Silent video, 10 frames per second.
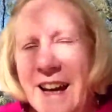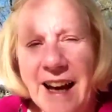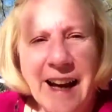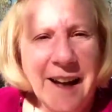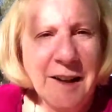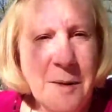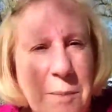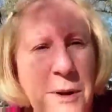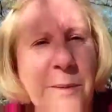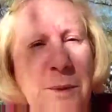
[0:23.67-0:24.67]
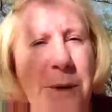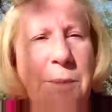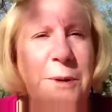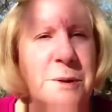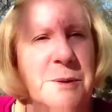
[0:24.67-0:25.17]
and blue, blue,
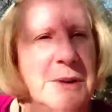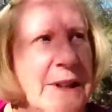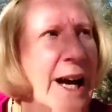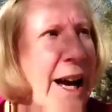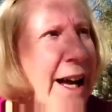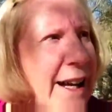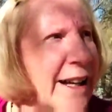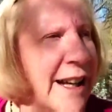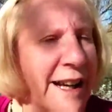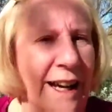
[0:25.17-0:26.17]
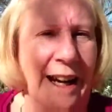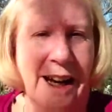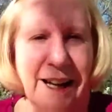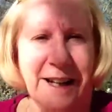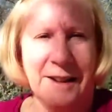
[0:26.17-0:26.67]
blue sky.
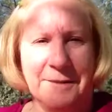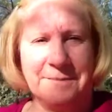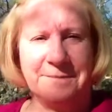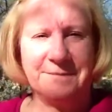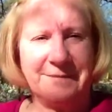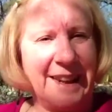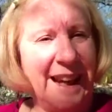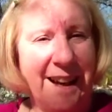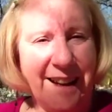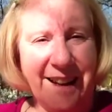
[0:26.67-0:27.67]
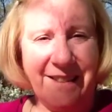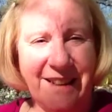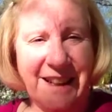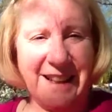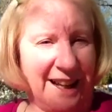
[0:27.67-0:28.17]
Um, yeah,
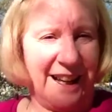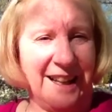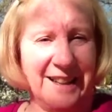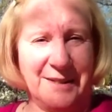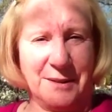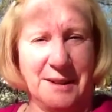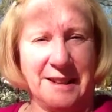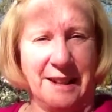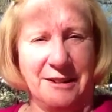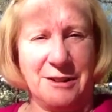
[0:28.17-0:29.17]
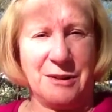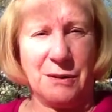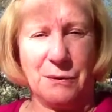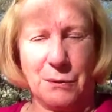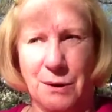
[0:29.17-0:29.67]
even at night, it's only down to
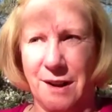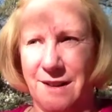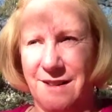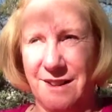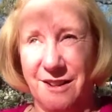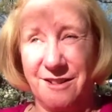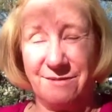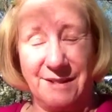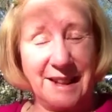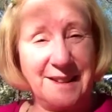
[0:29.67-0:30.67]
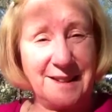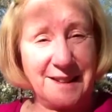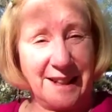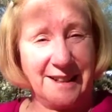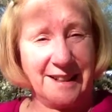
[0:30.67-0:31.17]
the 40s, so that's
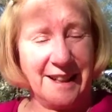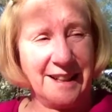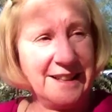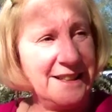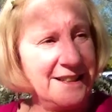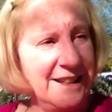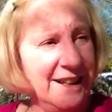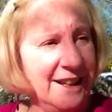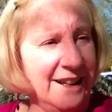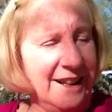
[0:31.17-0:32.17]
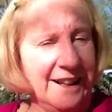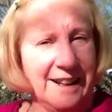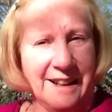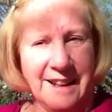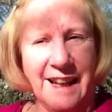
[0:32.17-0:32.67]
kind of nice.
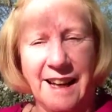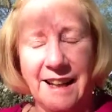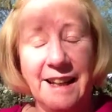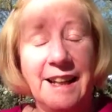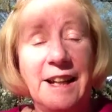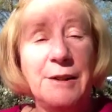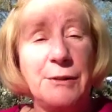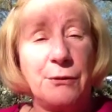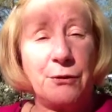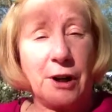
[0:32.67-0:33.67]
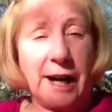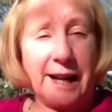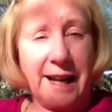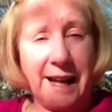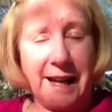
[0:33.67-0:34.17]
Yeah, it is
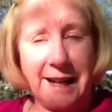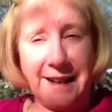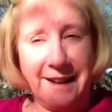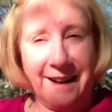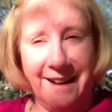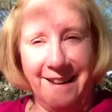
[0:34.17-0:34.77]
Friday.